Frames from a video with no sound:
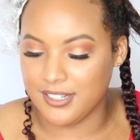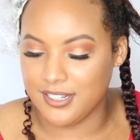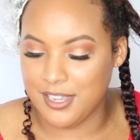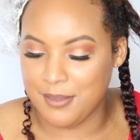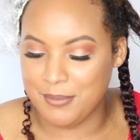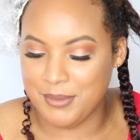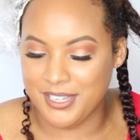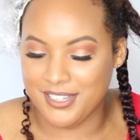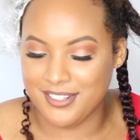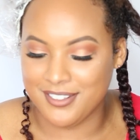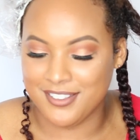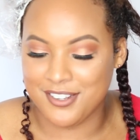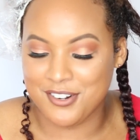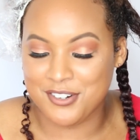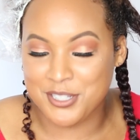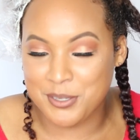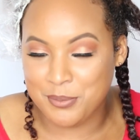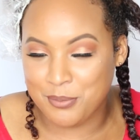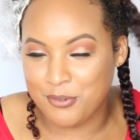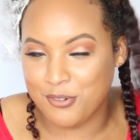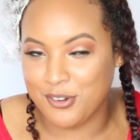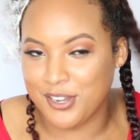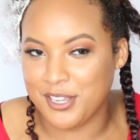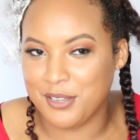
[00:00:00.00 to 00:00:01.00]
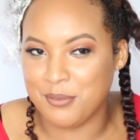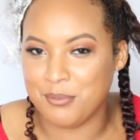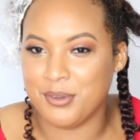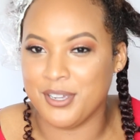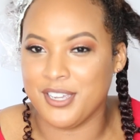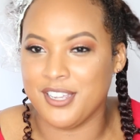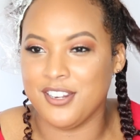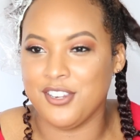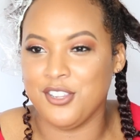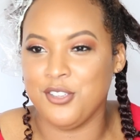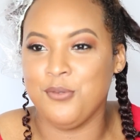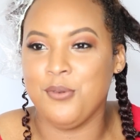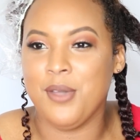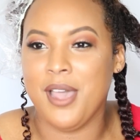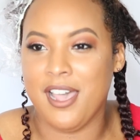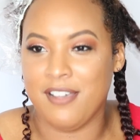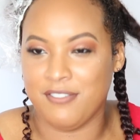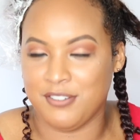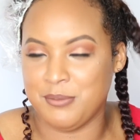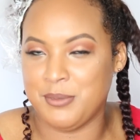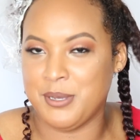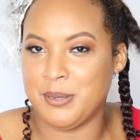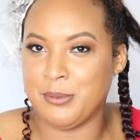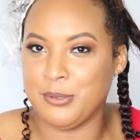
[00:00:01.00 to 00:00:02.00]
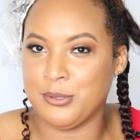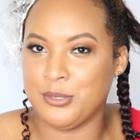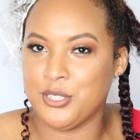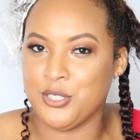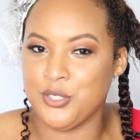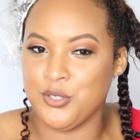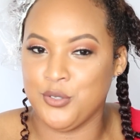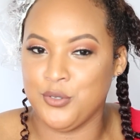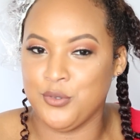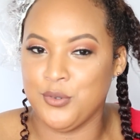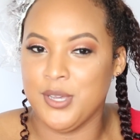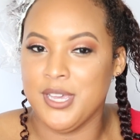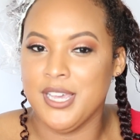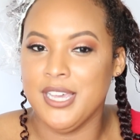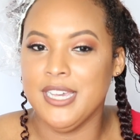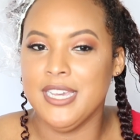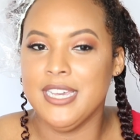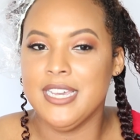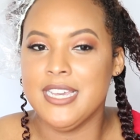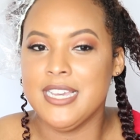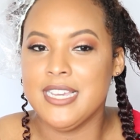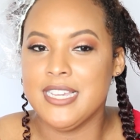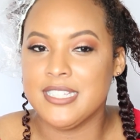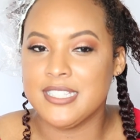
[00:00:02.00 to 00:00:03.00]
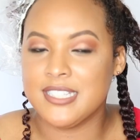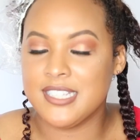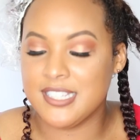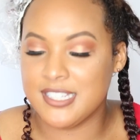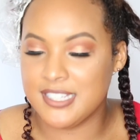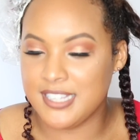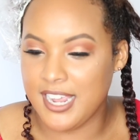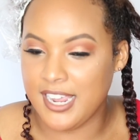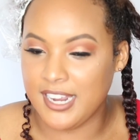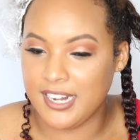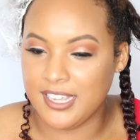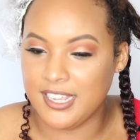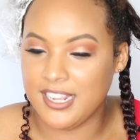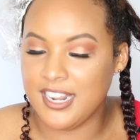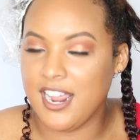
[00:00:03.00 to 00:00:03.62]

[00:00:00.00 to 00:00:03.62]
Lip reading: I mean, there's a point, but you have to be able to sustain it.